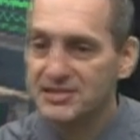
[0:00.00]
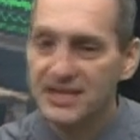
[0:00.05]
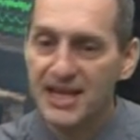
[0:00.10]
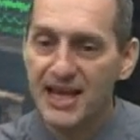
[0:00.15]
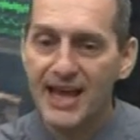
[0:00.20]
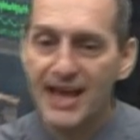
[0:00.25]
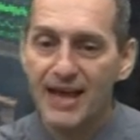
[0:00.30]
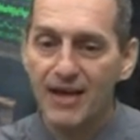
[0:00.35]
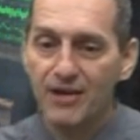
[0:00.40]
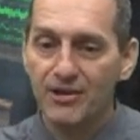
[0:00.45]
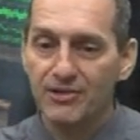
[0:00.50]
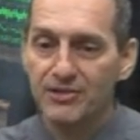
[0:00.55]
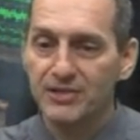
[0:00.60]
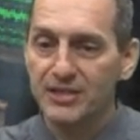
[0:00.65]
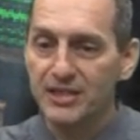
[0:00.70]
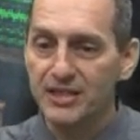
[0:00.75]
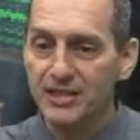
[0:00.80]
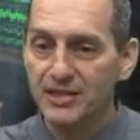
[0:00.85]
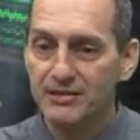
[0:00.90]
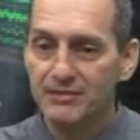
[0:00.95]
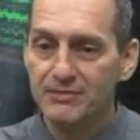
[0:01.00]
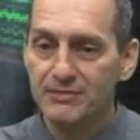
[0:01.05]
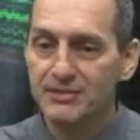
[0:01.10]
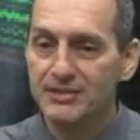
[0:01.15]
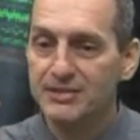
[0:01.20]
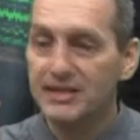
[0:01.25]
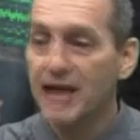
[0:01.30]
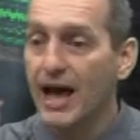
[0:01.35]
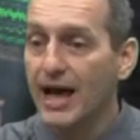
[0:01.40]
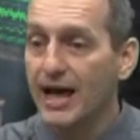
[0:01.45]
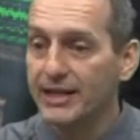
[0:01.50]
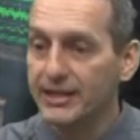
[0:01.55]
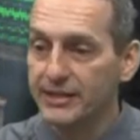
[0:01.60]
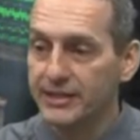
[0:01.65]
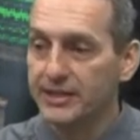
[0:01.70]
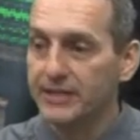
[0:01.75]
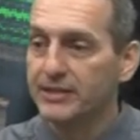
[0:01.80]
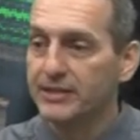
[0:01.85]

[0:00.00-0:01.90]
town, in Ghana,